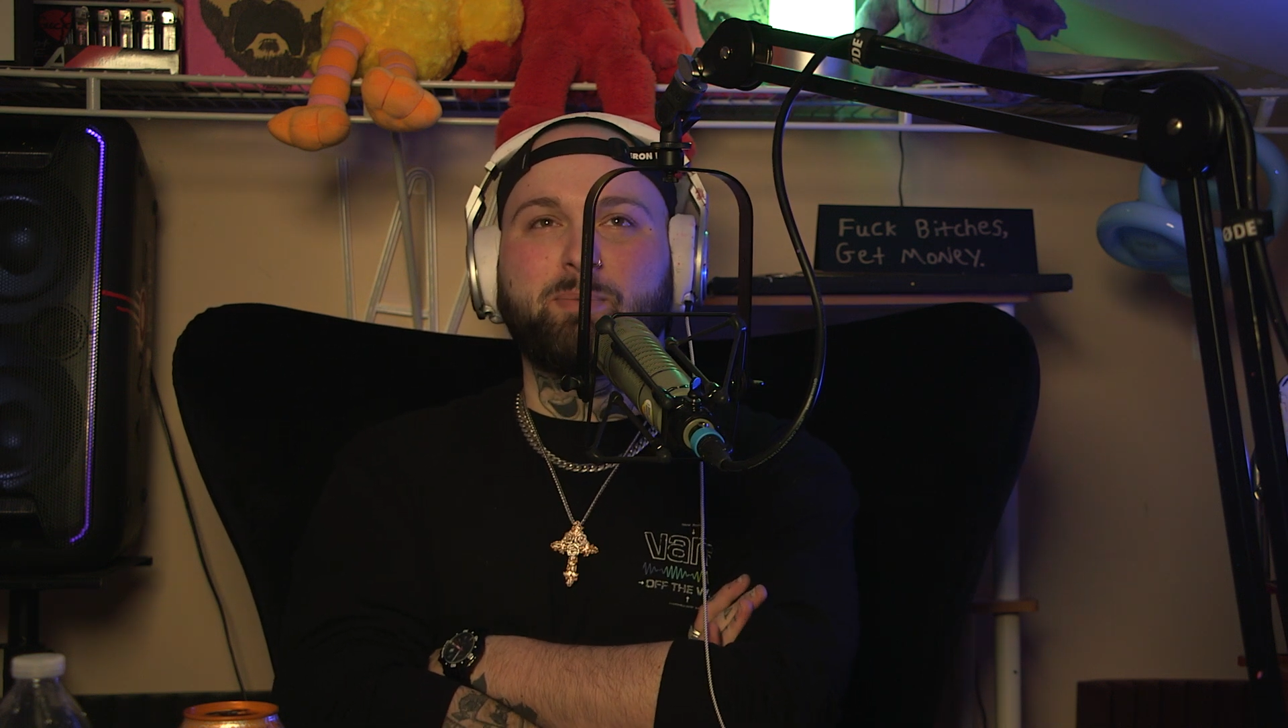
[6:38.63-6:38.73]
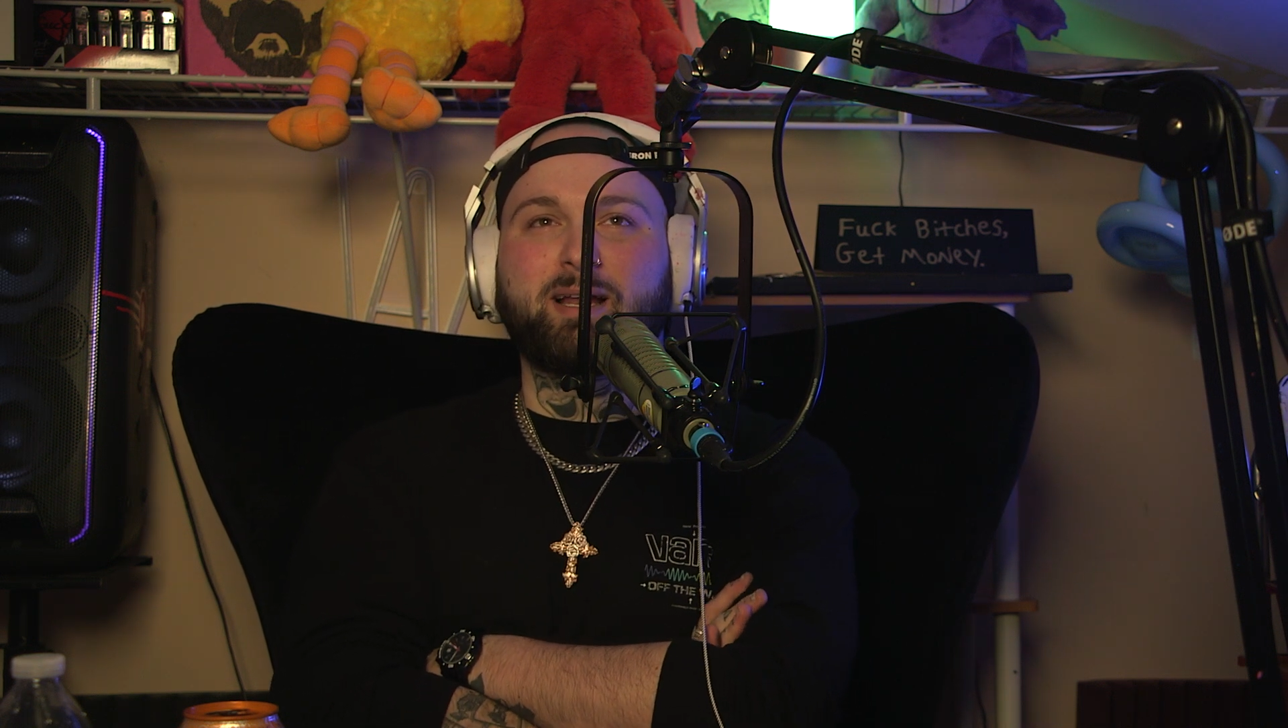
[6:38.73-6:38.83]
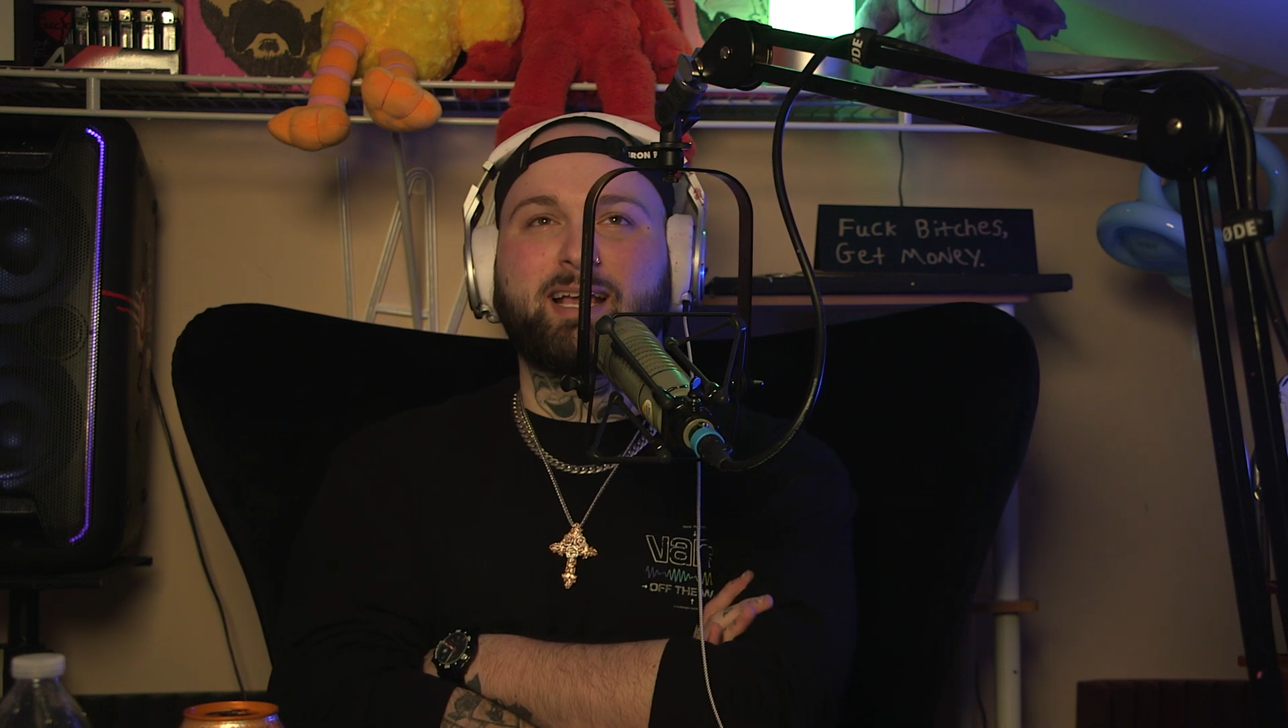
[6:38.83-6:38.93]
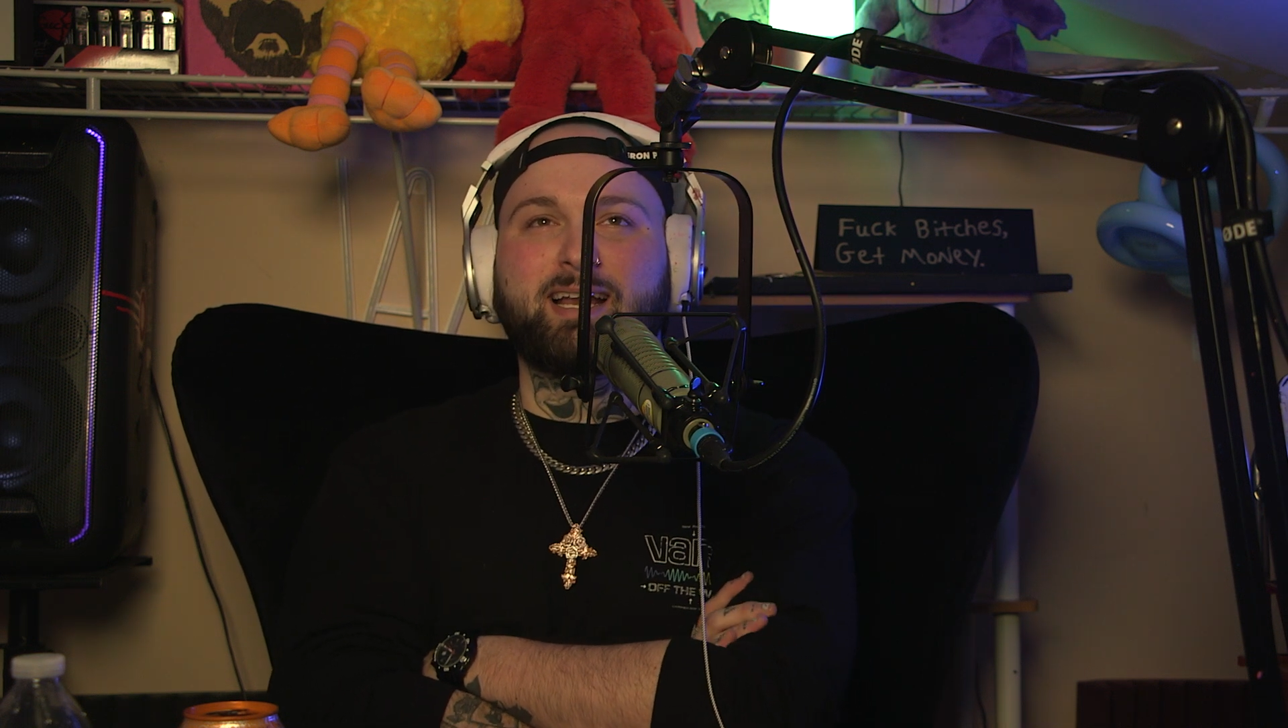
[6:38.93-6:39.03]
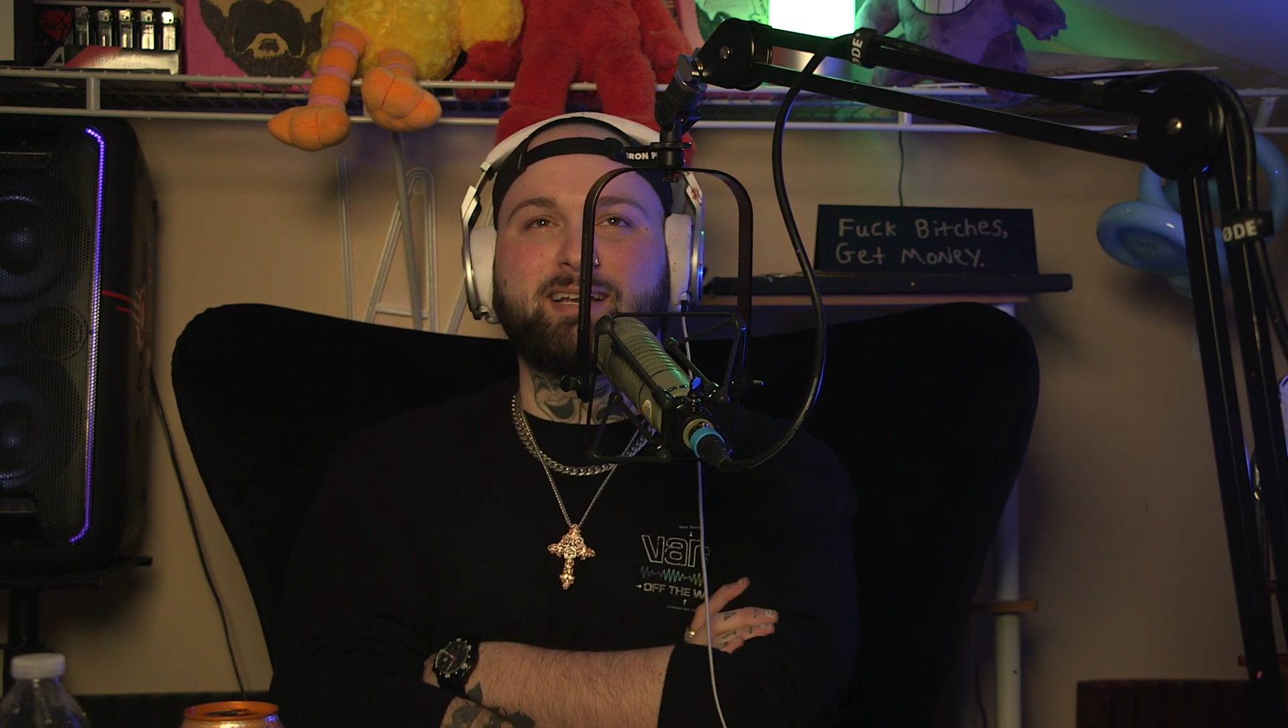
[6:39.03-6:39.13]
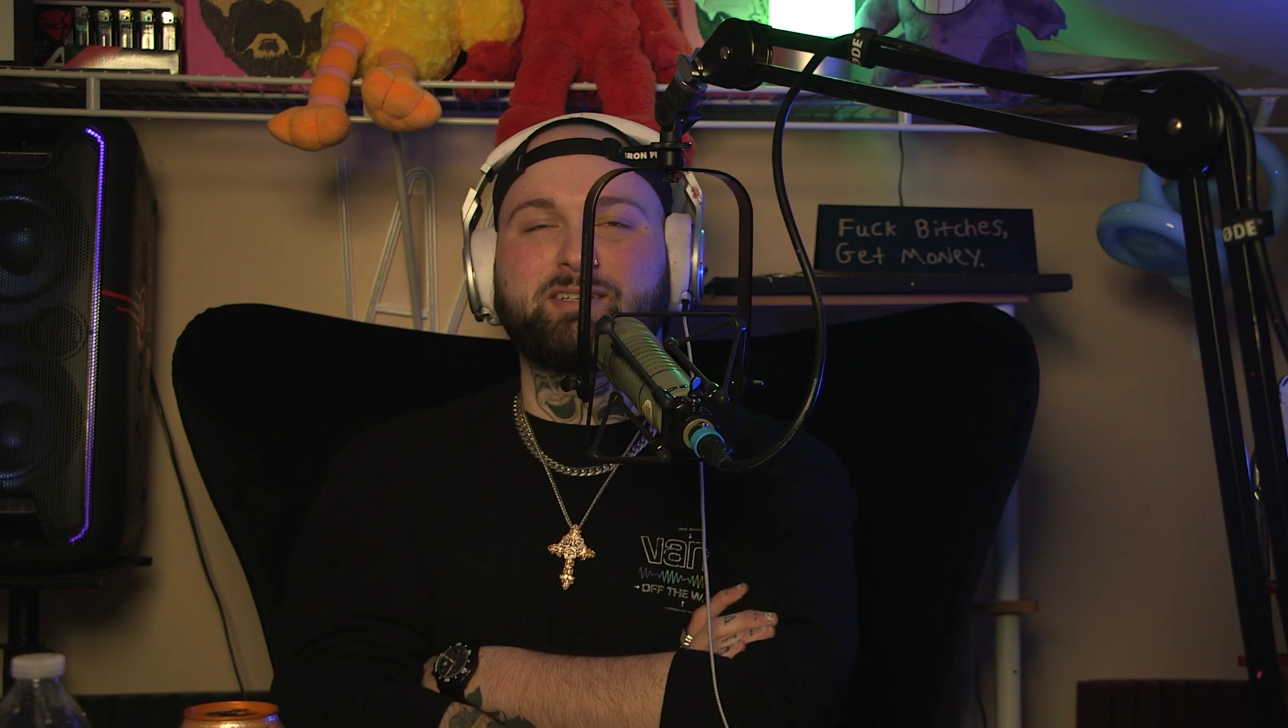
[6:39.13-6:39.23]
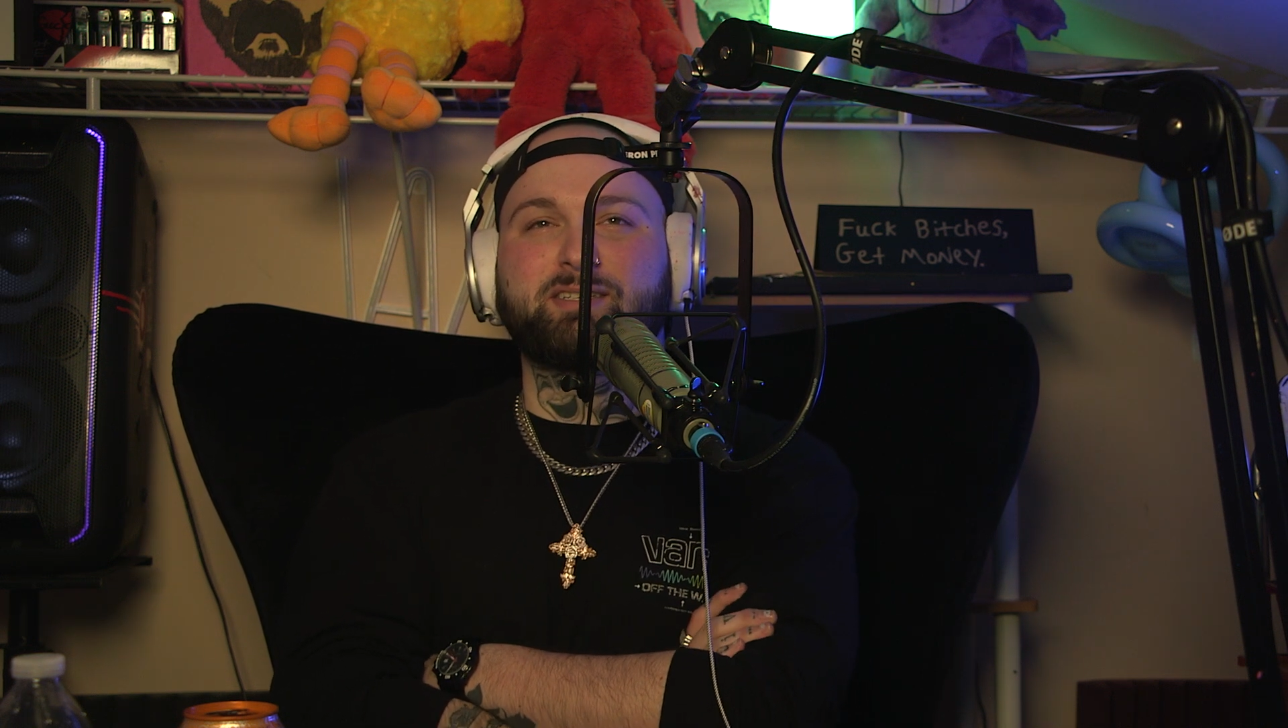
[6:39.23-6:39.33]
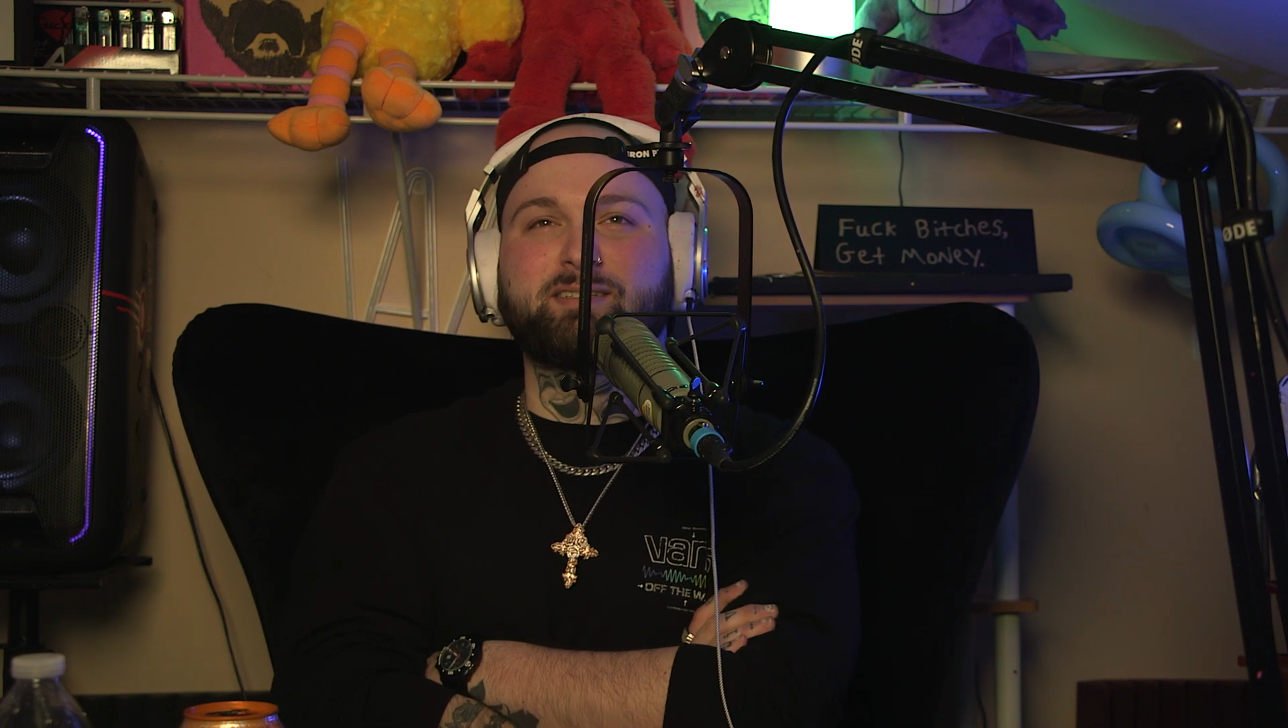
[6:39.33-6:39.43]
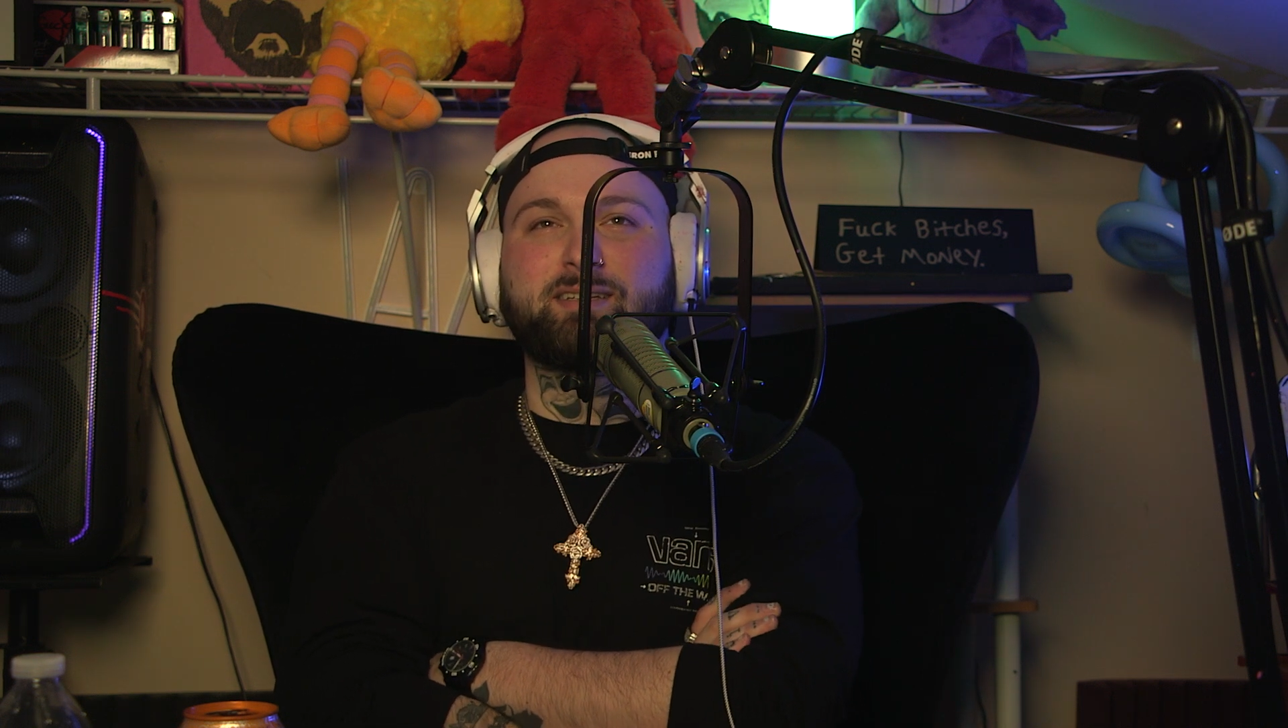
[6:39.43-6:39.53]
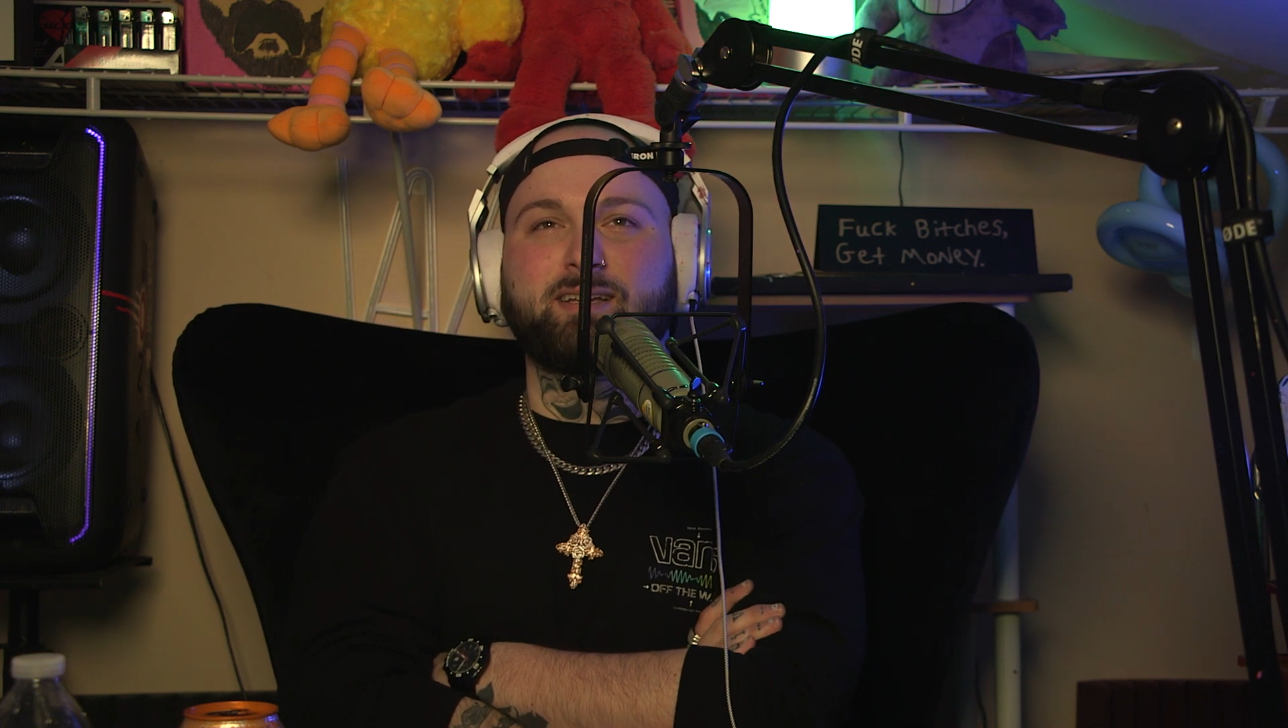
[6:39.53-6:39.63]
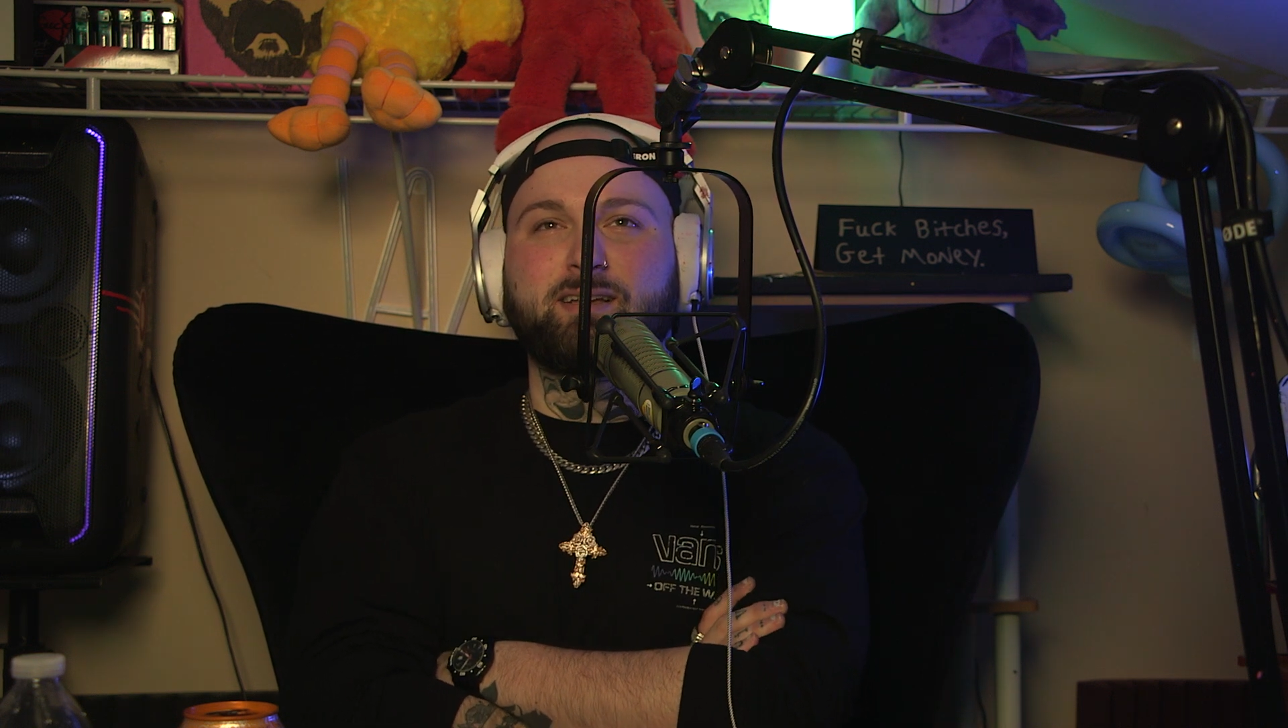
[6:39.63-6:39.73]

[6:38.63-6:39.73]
but I kind of just